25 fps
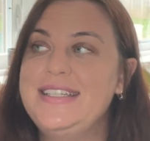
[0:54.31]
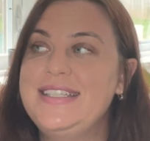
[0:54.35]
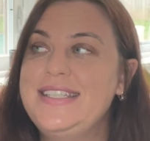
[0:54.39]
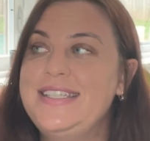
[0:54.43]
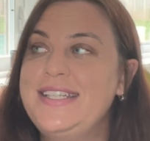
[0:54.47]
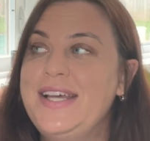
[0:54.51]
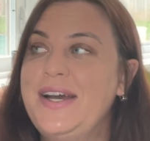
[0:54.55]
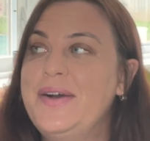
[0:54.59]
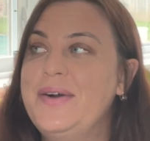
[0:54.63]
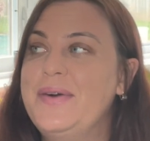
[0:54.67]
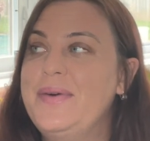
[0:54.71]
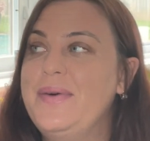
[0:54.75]

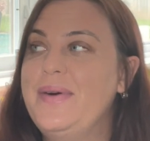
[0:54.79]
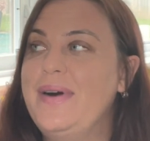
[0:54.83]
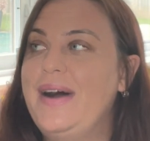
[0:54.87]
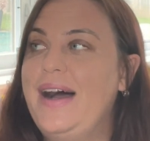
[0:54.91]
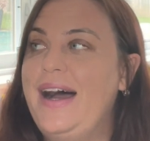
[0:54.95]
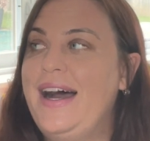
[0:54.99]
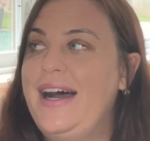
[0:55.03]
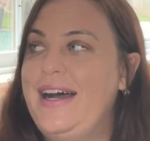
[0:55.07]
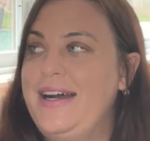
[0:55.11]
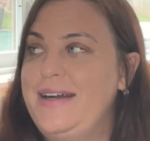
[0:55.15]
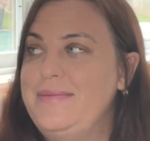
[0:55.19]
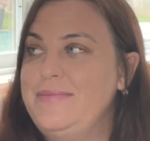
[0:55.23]
So
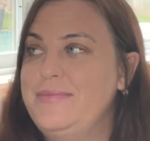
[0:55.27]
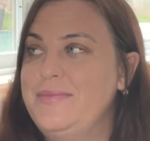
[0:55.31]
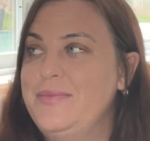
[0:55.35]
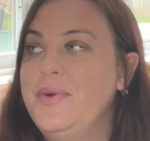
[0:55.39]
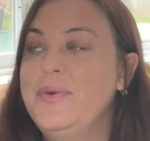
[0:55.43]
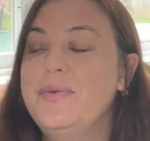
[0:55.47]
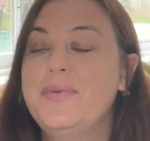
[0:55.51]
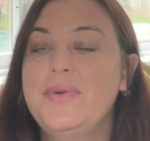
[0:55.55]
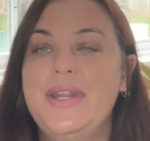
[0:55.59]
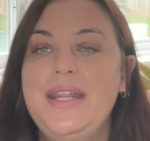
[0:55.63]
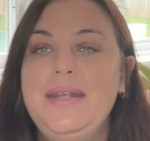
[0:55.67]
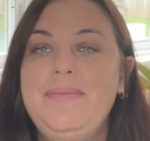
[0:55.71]

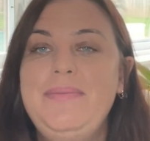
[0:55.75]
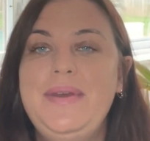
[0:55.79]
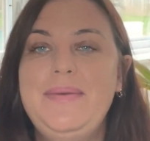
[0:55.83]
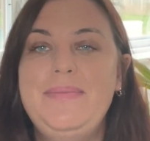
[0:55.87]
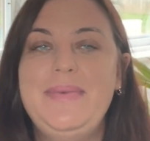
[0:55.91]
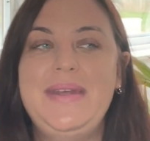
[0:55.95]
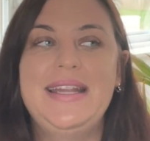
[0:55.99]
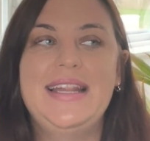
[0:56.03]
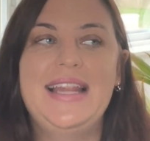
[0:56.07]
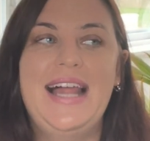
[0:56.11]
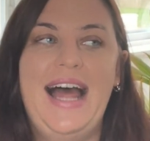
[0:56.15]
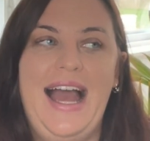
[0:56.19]
what really made
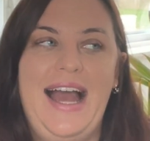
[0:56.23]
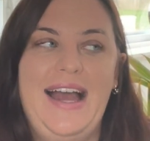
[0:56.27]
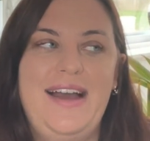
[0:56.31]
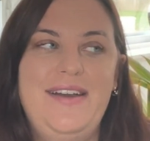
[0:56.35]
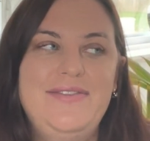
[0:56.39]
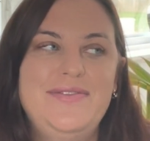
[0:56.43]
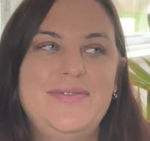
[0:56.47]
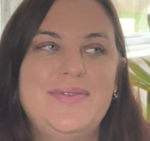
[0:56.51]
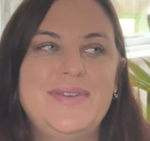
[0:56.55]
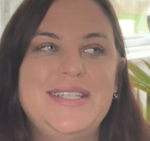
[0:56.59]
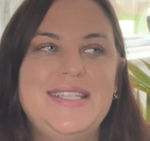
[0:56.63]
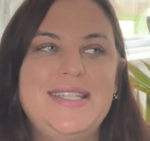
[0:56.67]
me
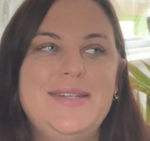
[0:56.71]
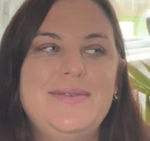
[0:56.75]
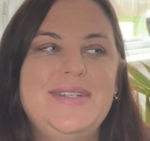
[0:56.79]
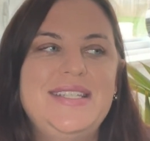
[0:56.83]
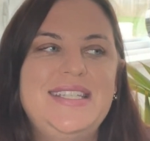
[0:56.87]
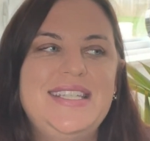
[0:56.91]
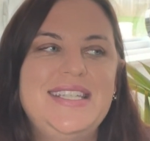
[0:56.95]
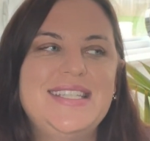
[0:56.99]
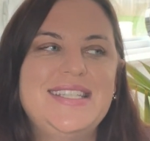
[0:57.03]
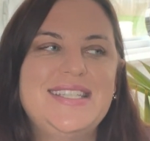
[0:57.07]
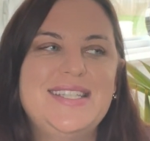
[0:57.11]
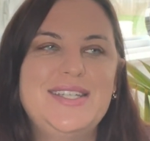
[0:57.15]
laugh was it
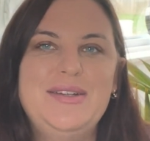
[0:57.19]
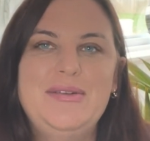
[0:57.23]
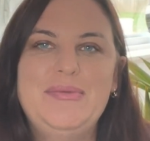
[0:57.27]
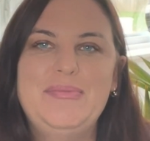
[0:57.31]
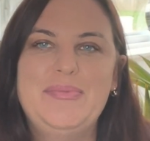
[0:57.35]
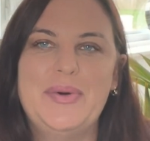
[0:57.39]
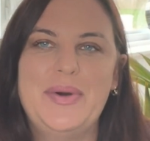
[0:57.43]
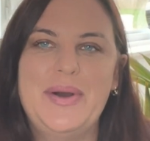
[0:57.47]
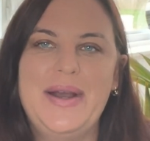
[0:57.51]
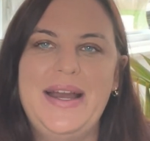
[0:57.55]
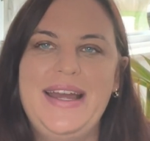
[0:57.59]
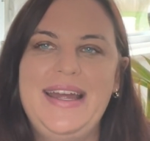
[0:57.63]
was this little
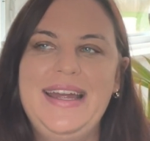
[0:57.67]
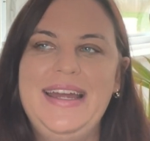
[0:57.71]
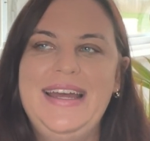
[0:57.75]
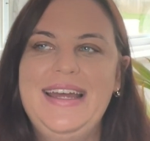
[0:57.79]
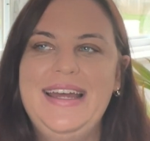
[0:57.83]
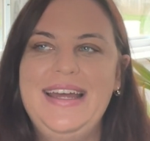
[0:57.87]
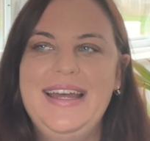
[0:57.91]
boy